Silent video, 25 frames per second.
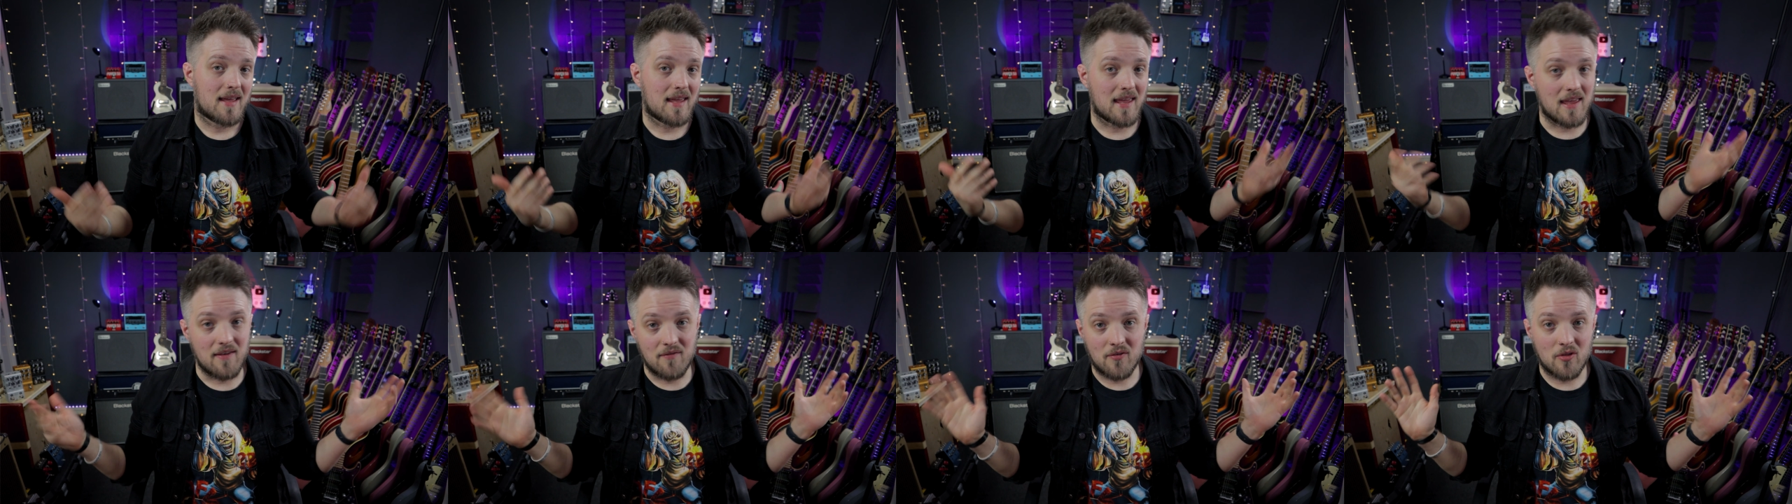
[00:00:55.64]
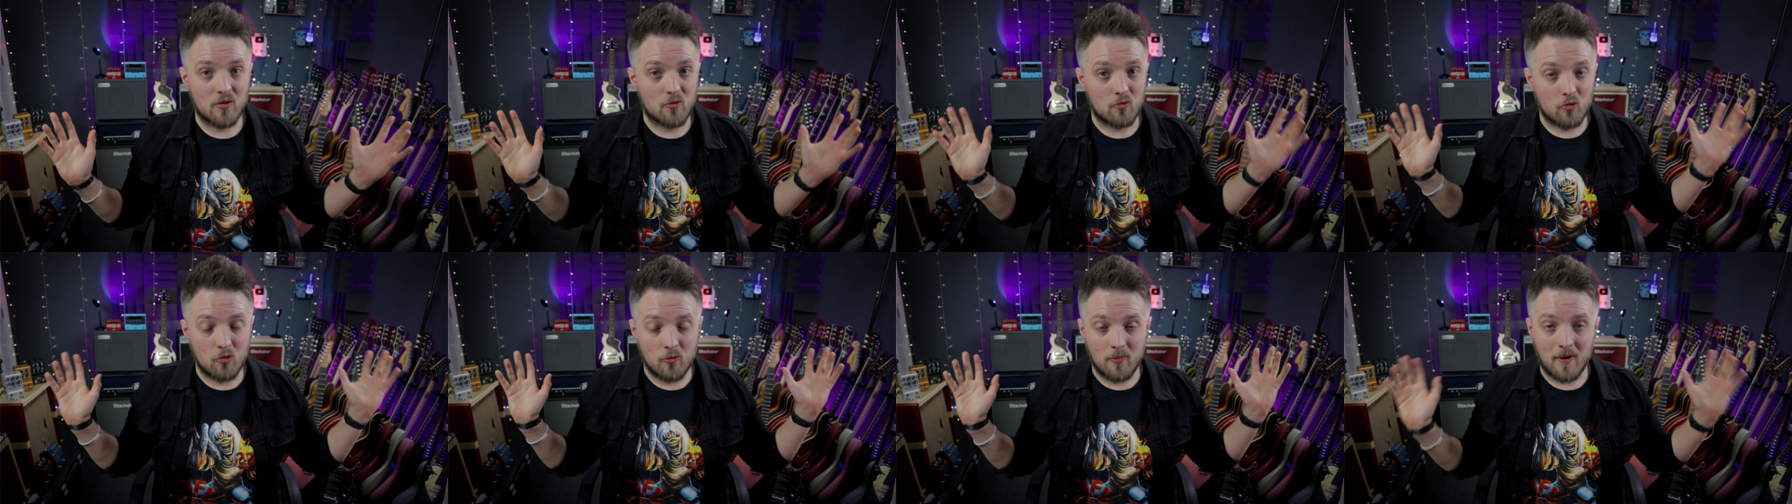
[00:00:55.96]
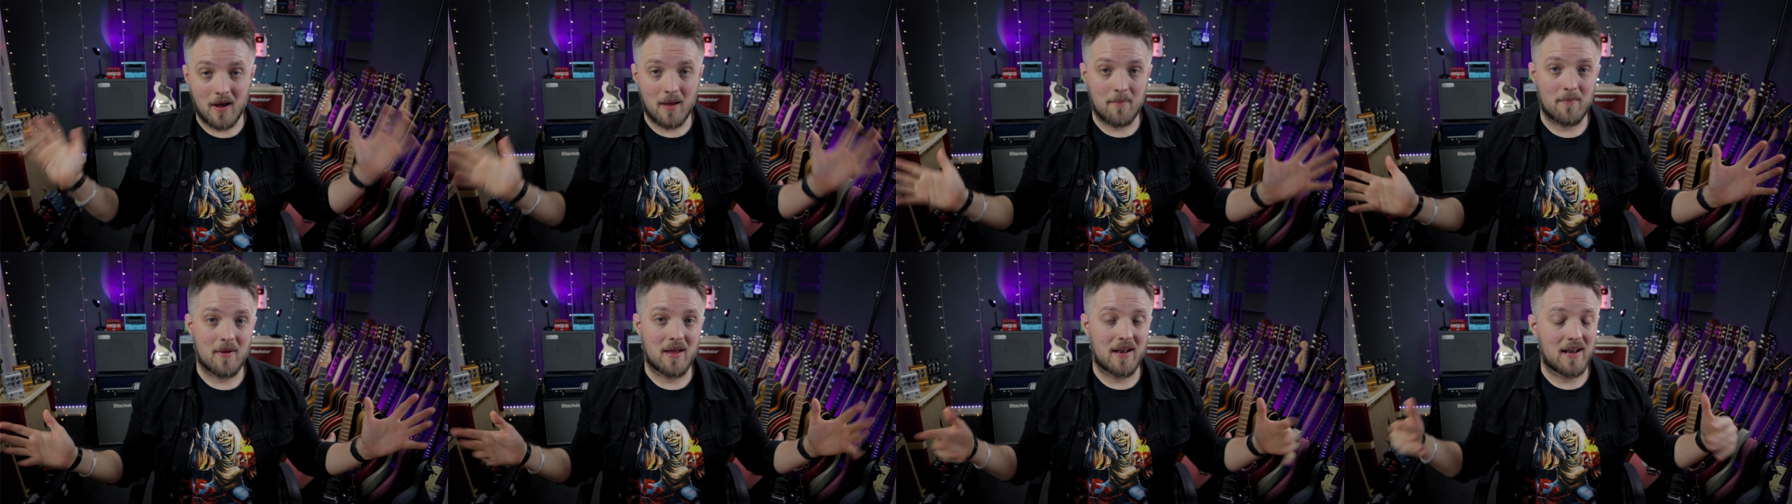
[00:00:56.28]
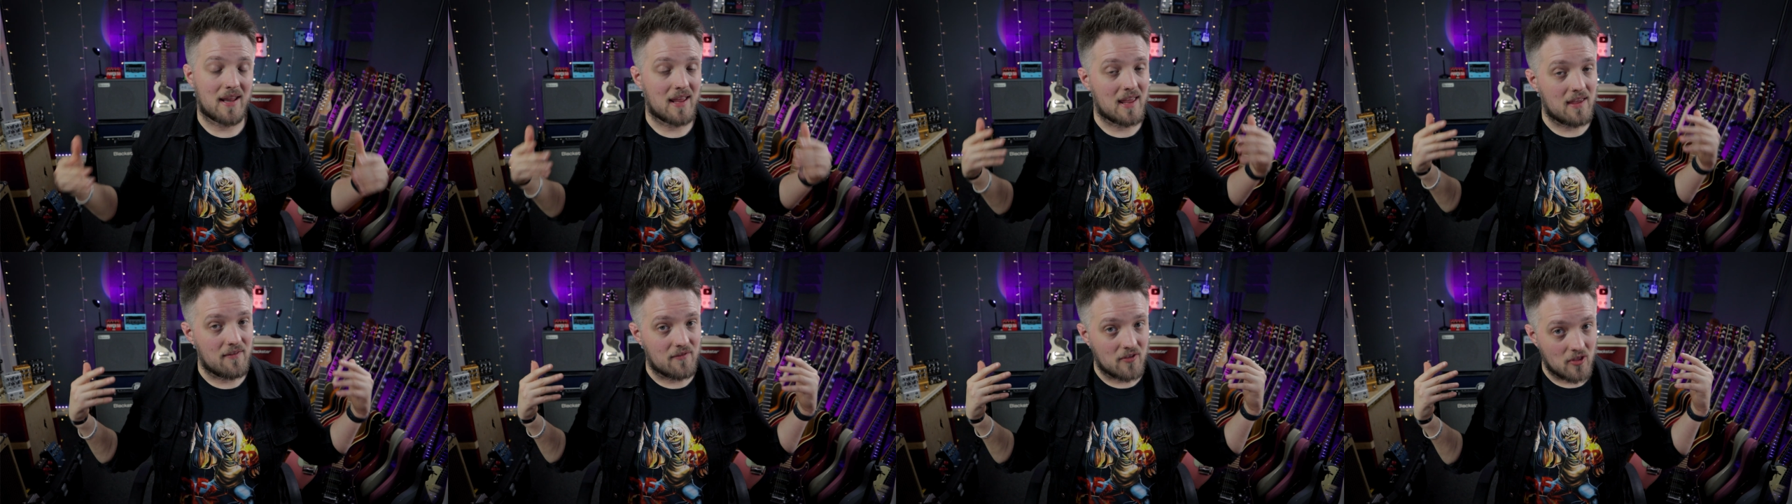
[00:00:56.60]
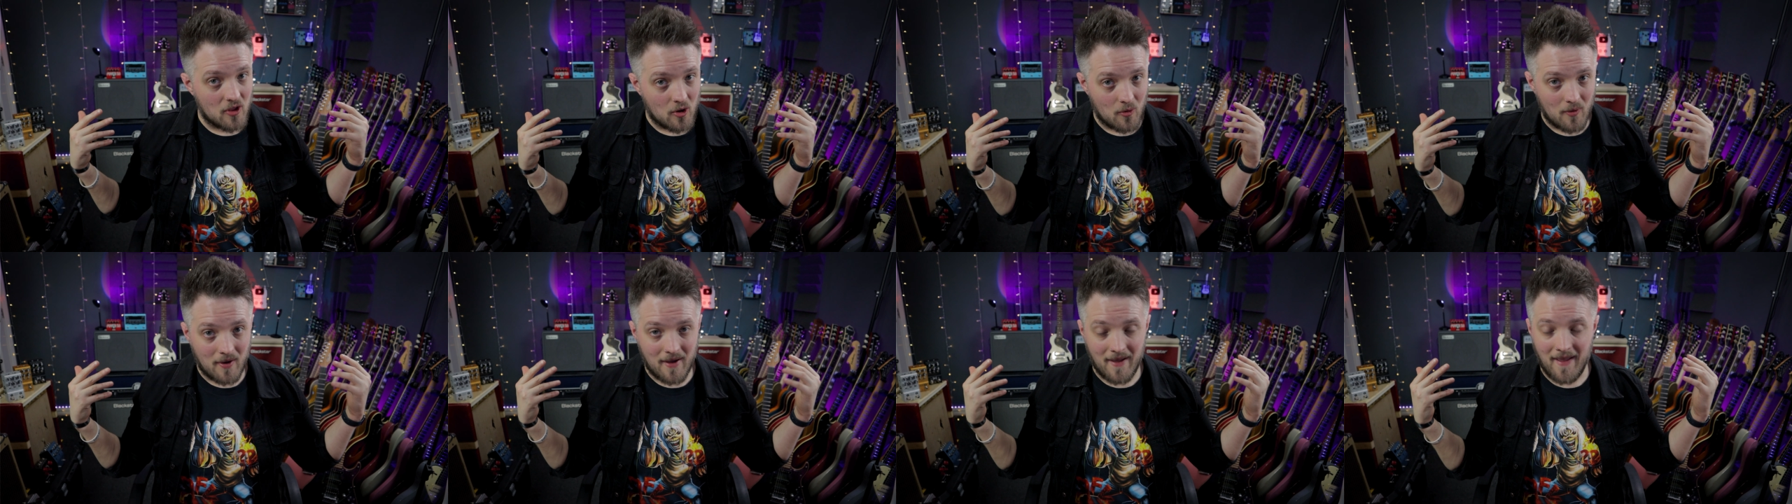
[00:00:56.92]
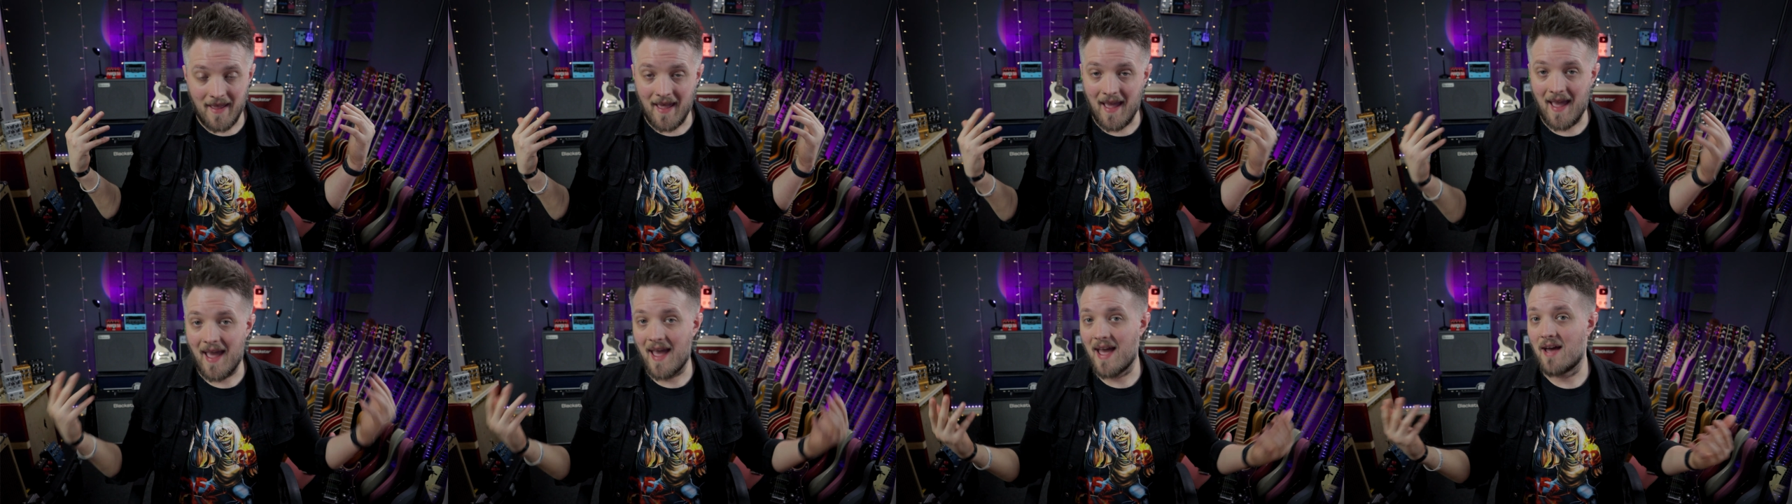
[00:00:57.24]
Even the room I'm in, even though I
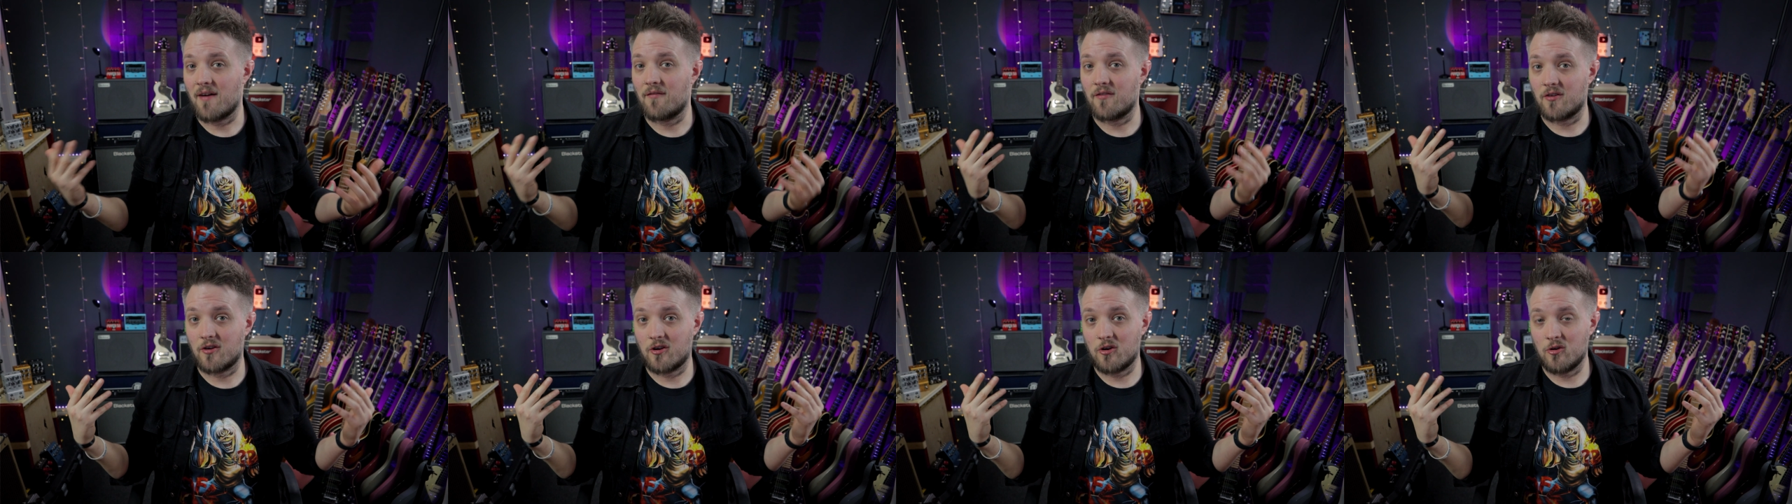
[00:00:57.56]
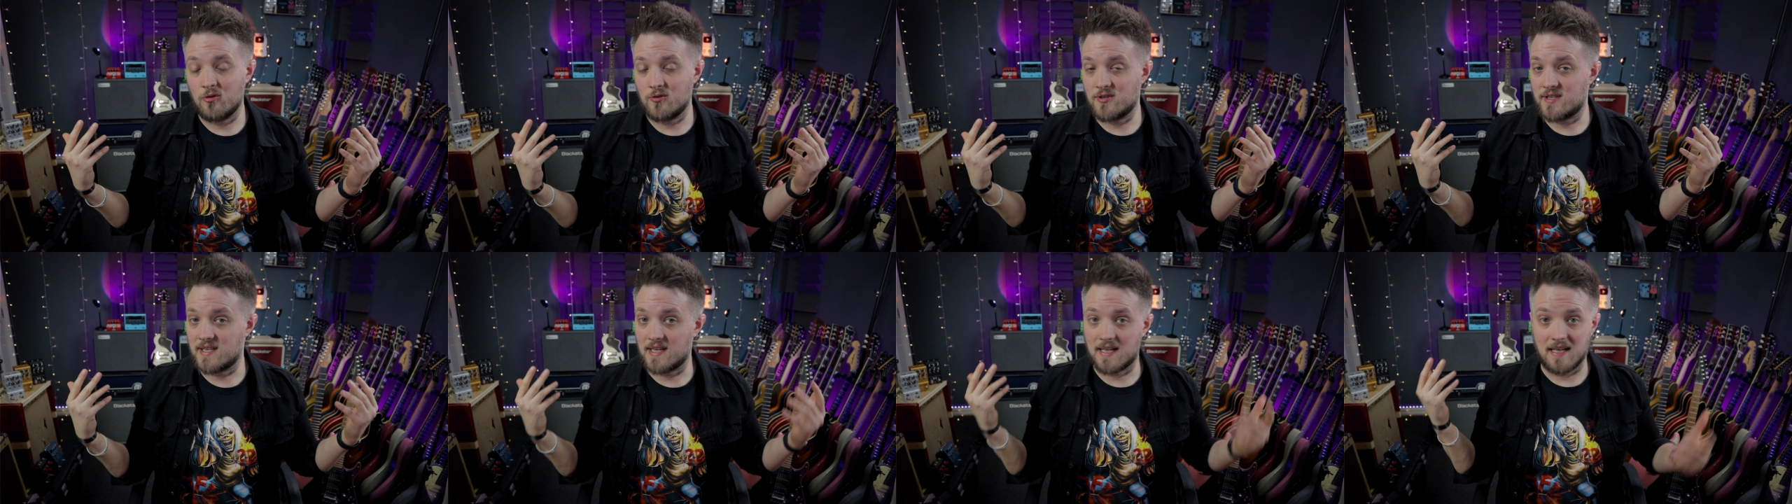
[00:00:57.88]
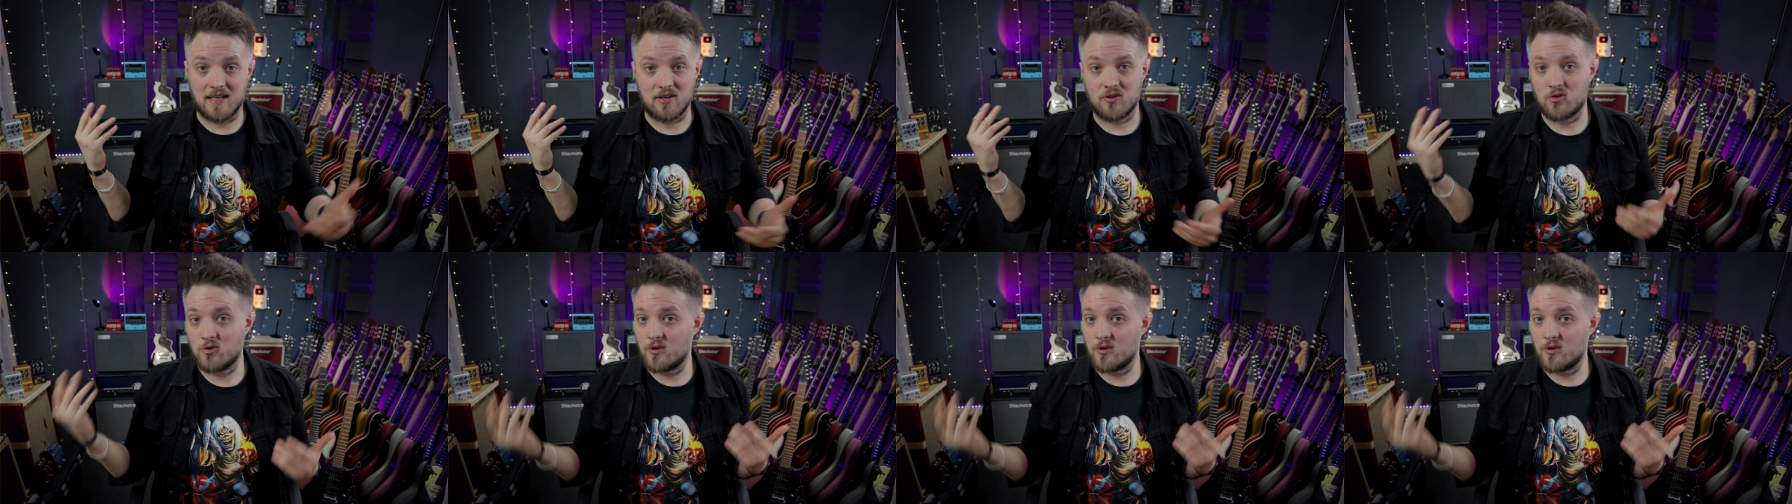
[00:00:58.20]
have acoustically